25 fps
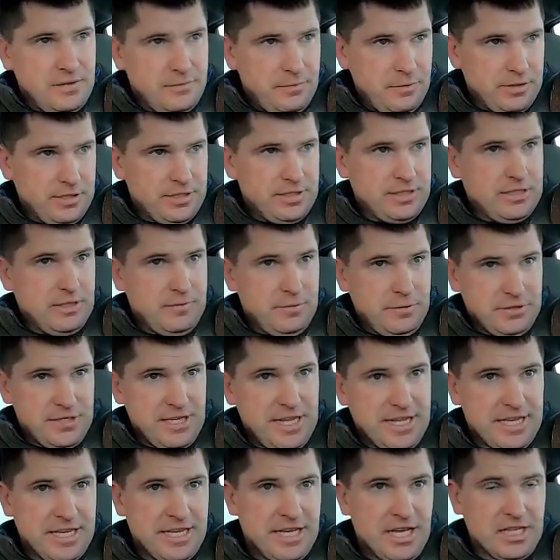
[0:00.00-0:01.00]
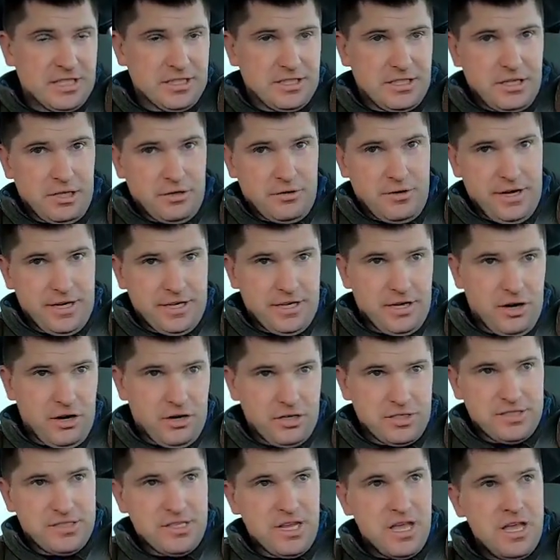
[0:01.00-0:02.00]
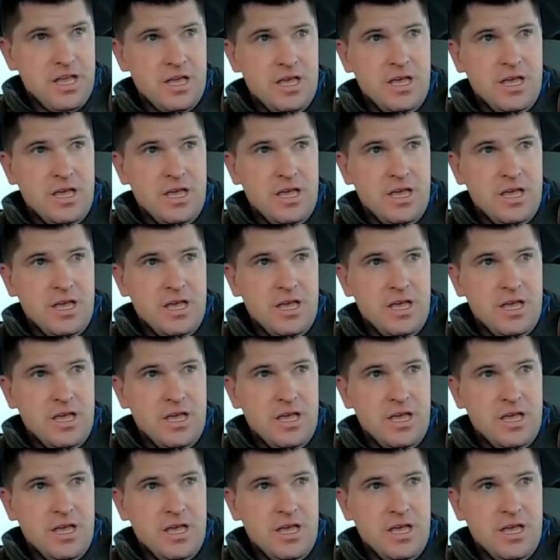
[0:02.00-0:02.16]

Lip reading: you're taking credit cards,